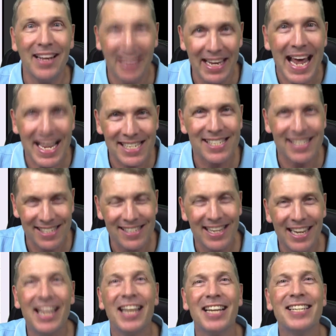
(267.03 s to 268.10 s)
Yes,
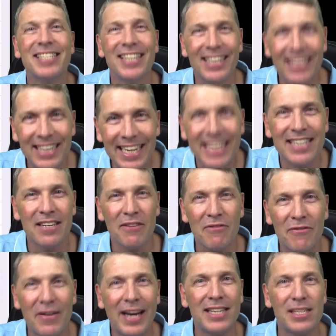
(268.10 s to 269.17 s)
delete
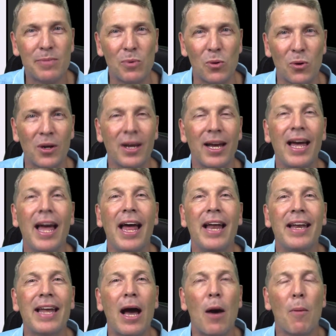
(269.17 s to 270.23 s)
Facebook.
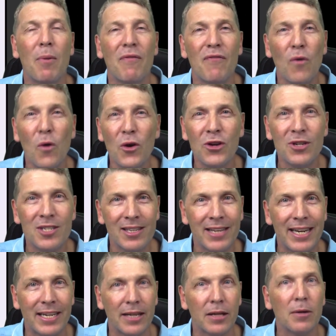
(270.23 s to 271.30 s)
Now, before you
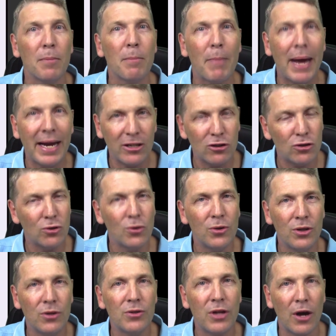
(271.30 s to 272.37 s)
delete it, make sure
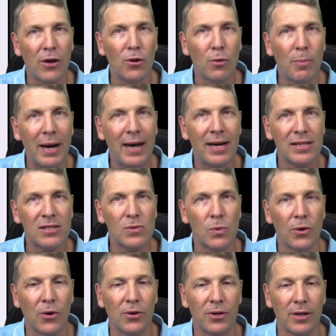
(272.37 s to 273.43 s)
you know your
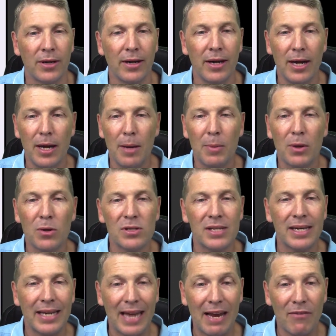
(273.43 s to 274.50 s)
password.
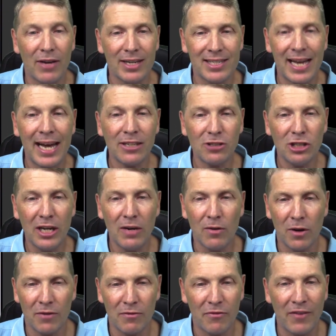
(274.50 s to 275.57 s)
Because if I touch here
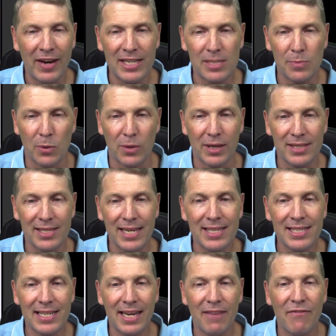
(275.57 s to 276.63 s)
on Facebook, it
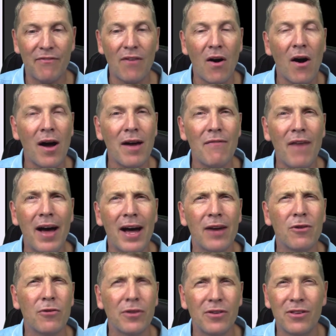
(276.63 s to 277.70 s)
says here
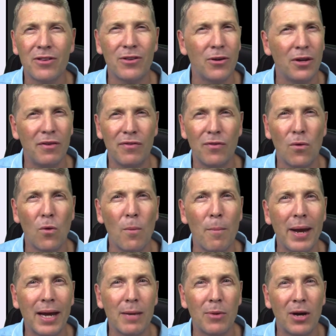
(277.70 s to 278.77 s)
534
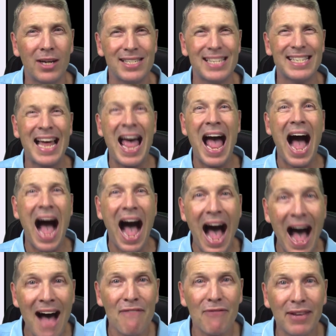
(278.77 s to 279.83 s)
megabytes. That's
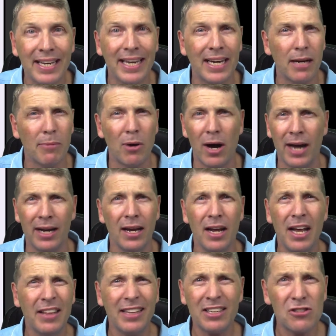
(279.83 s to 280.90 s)
half a gigabyte.
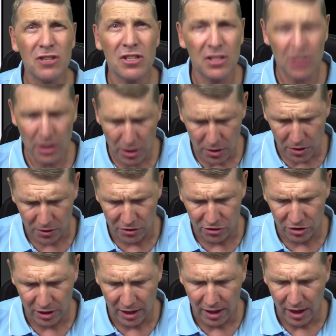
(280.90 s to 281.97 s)
That's just
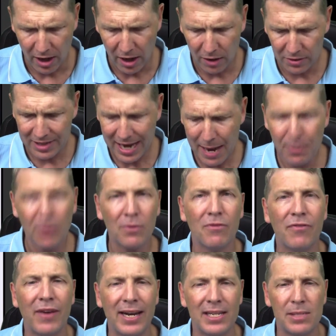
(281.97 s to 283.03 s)
huge. I'll tap on
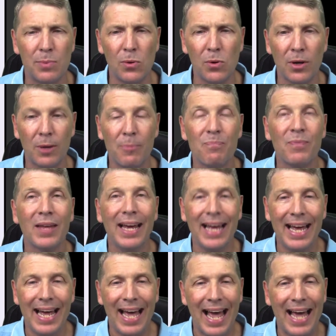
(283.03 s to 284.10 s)
Facebook
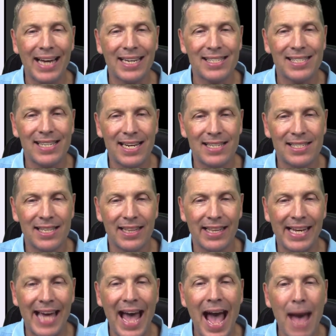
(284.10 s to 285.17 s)
and it says that
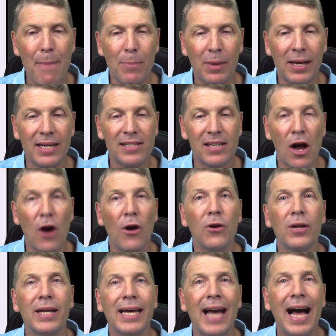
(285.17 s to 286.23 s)
the app is
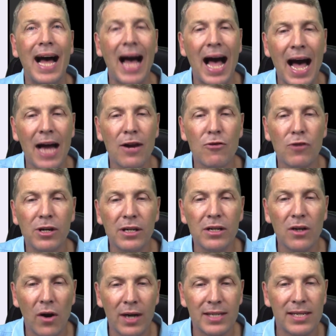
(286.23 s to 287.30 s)
only
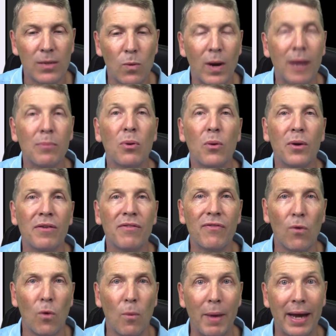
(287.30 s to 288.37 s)
191.4
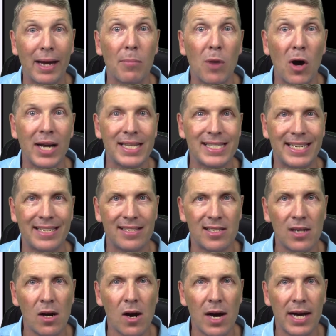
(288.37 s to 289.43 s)
megabytes in
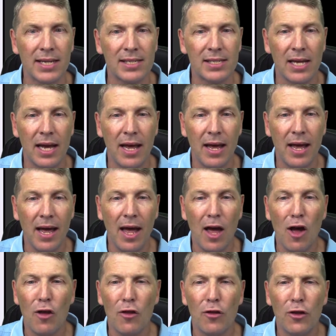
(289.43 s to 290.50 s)
size.
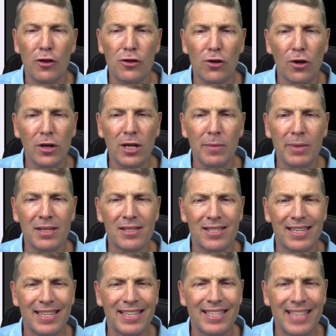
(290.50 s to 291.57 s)
The
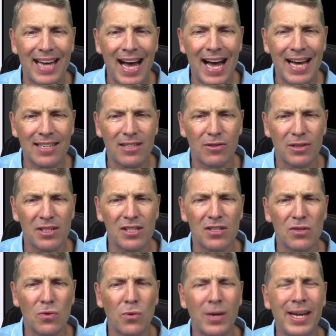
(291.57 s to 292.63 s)
documents and data is
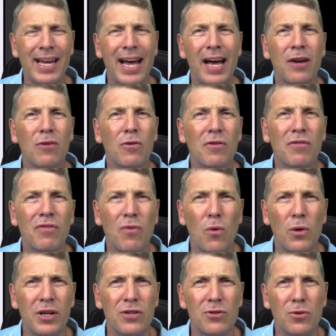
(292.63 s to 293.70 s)

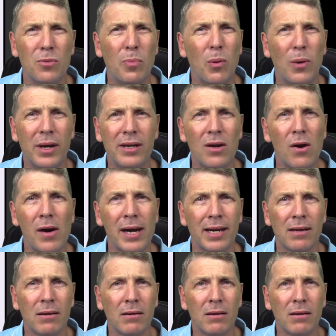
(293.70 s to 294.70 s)
342.9.